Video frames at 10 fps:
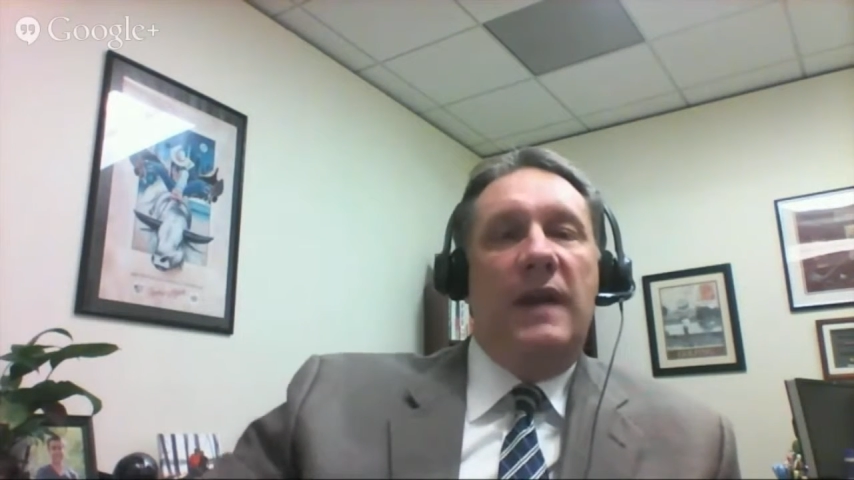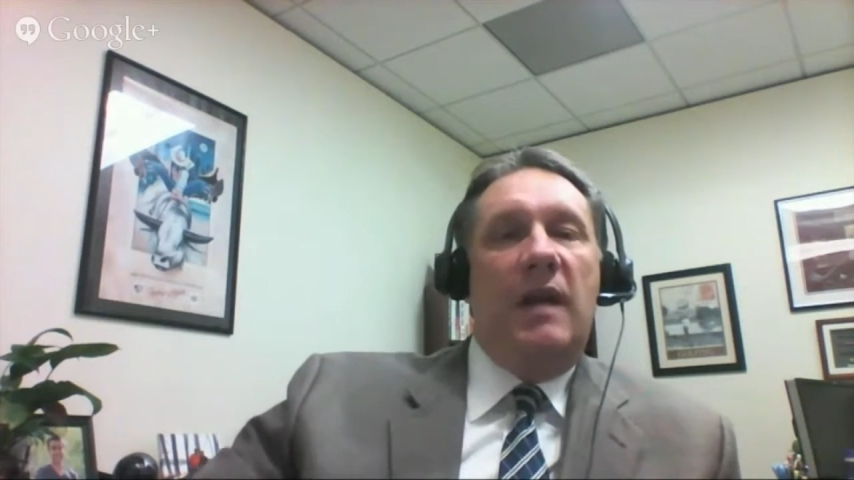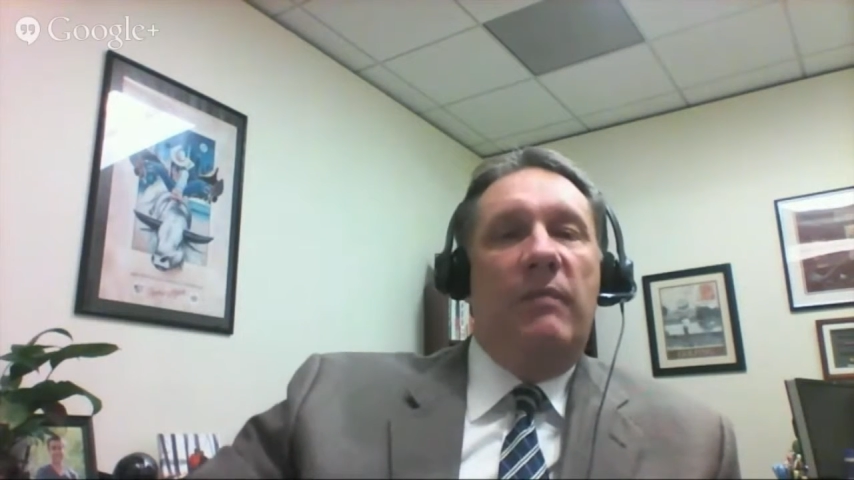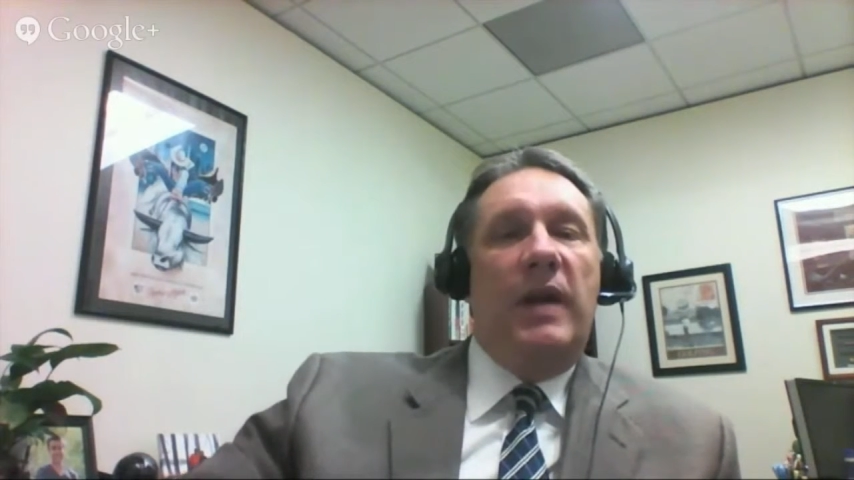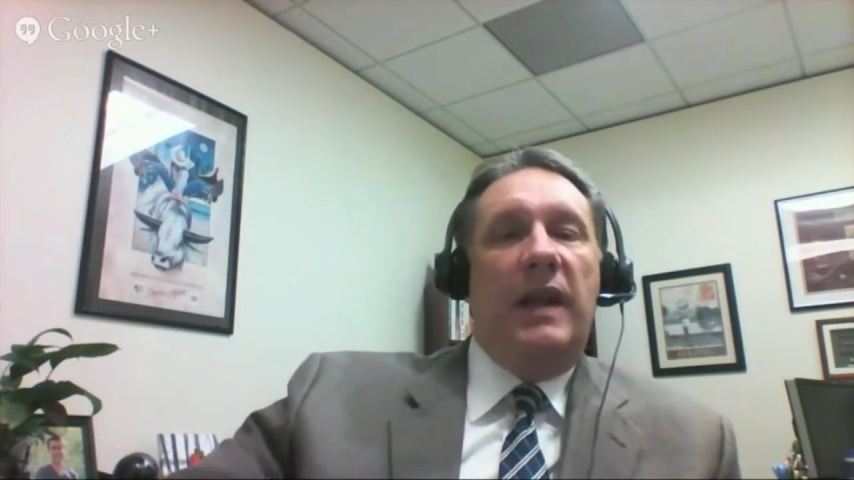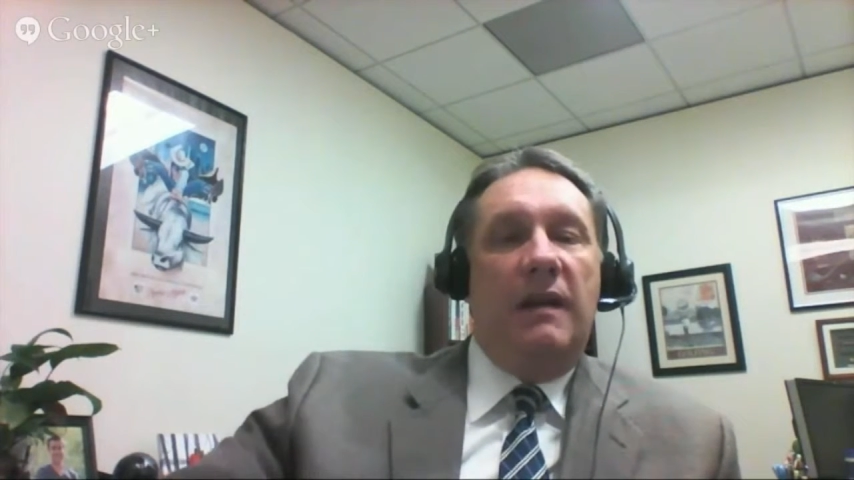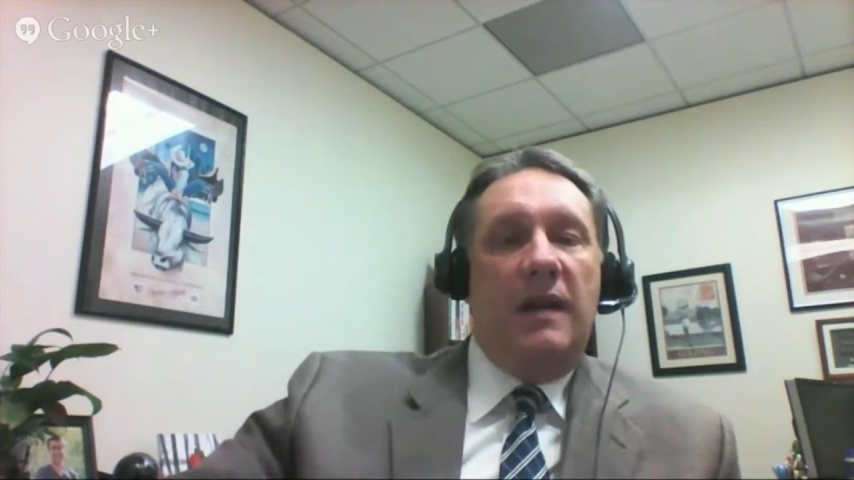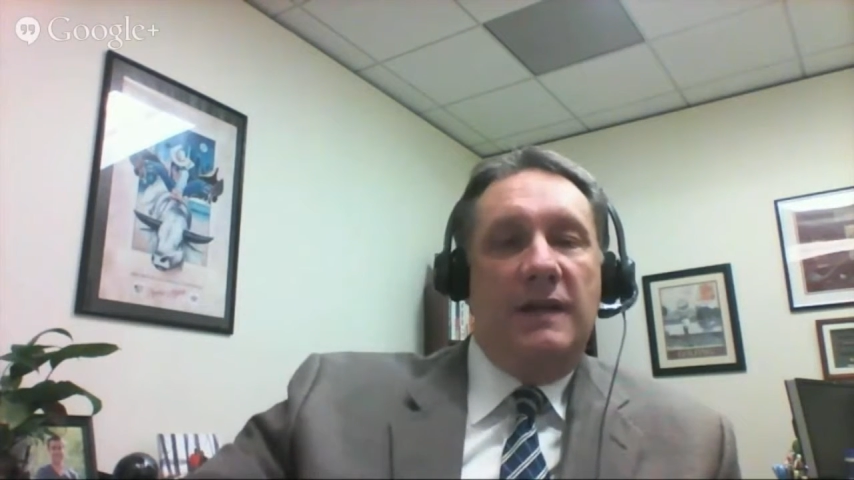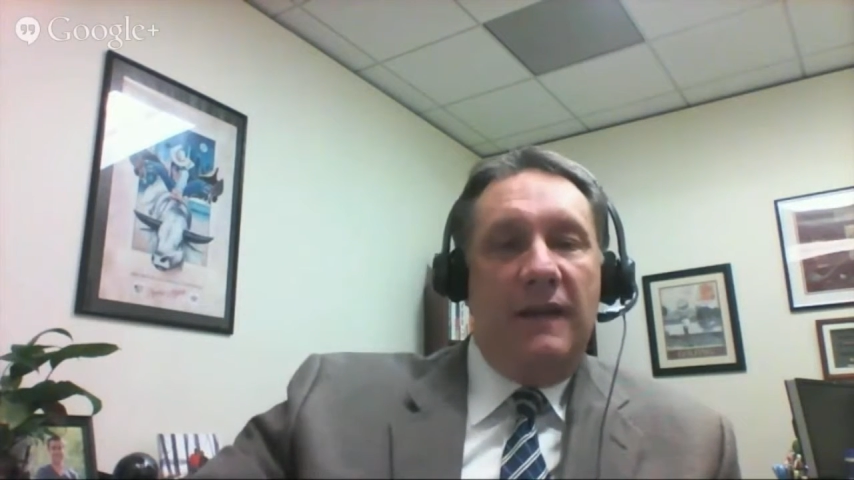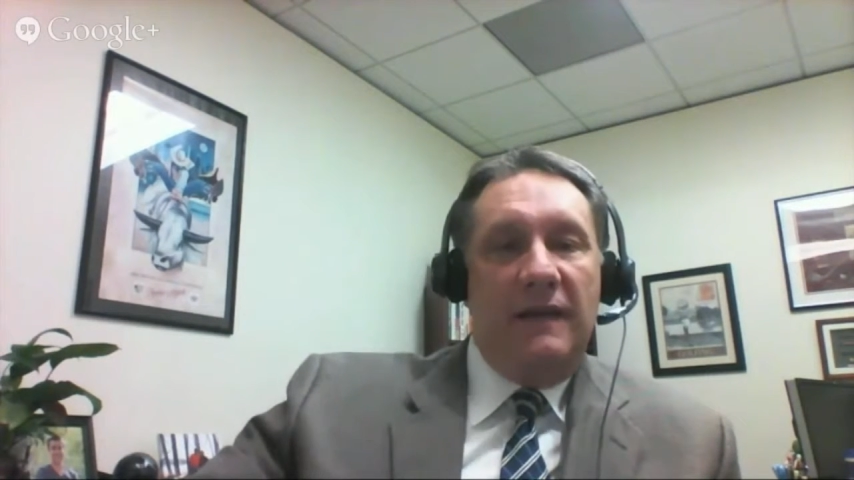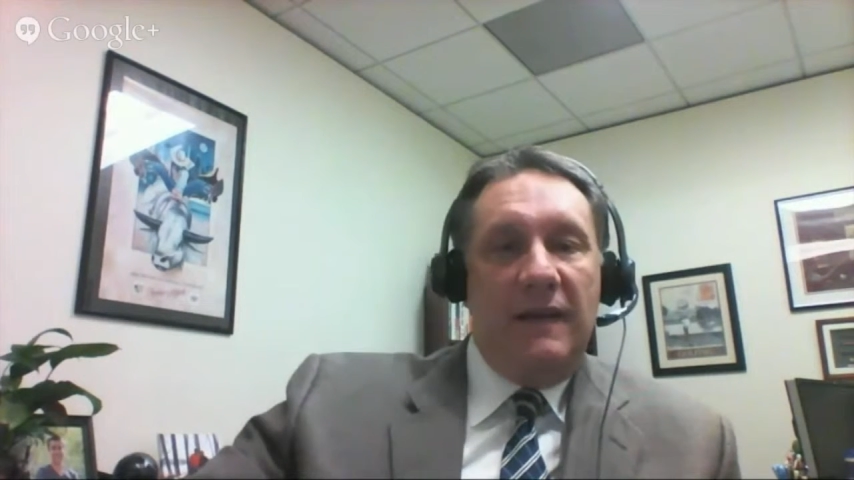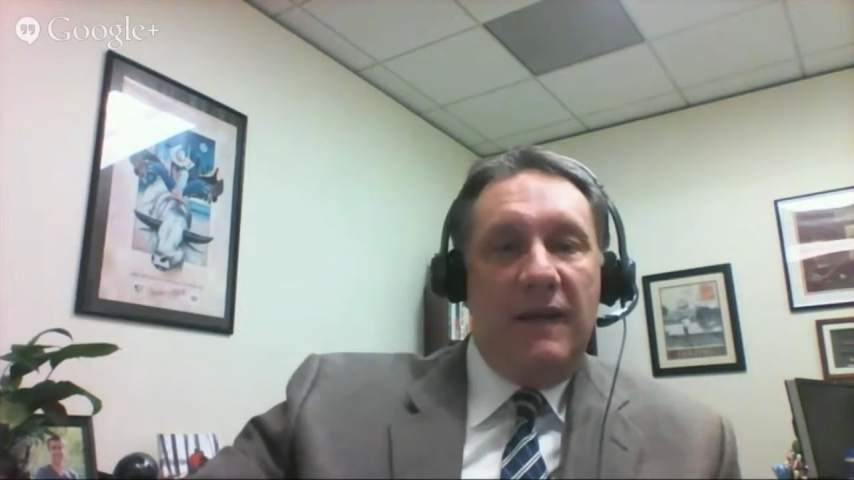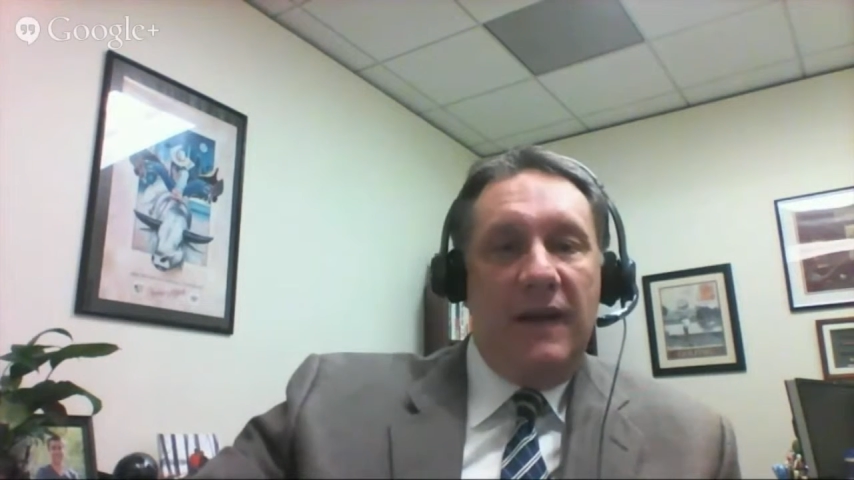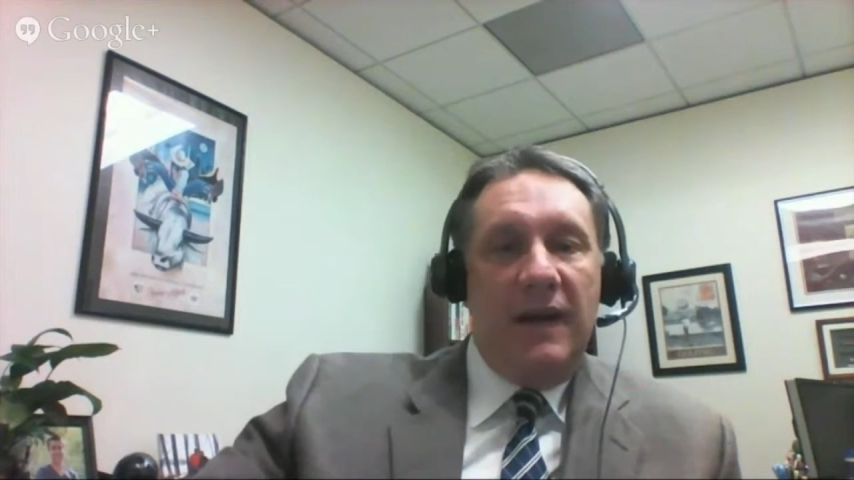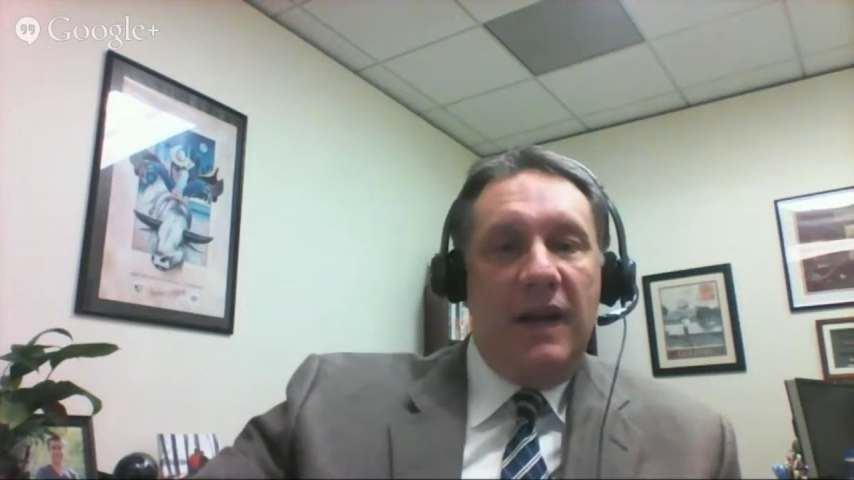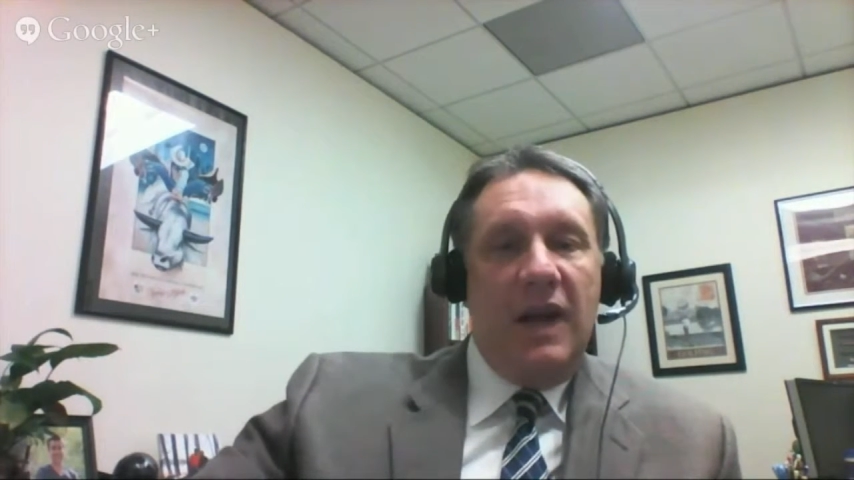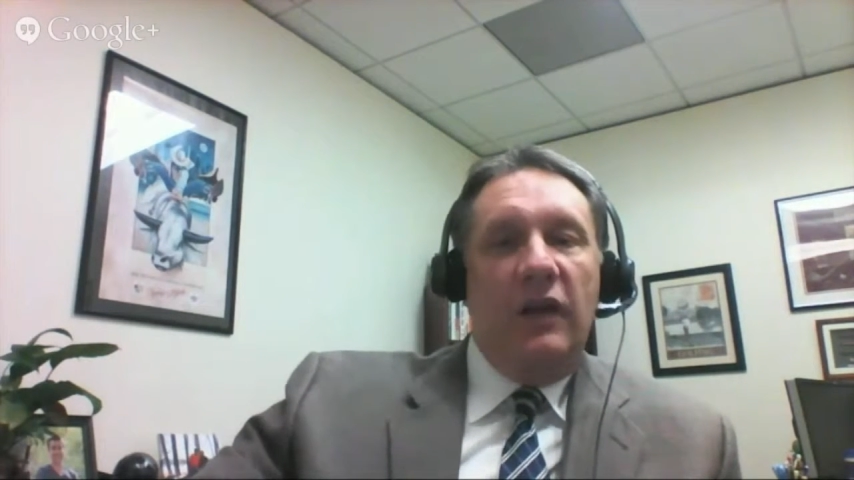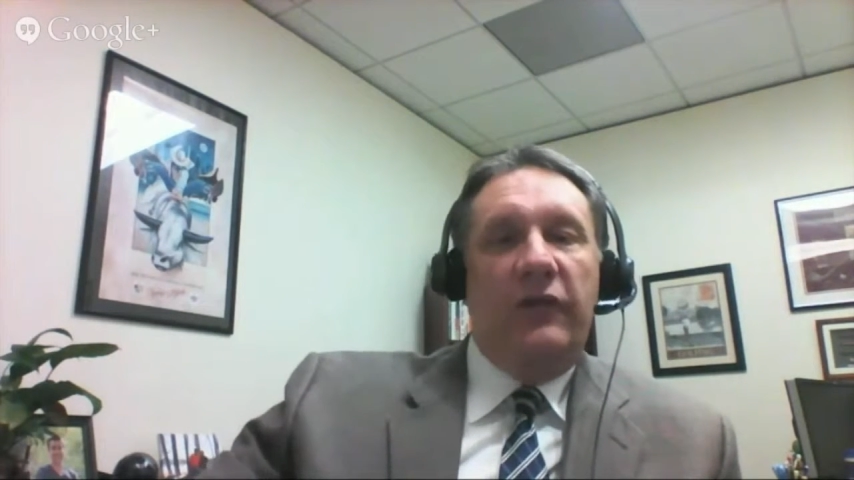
down by content area.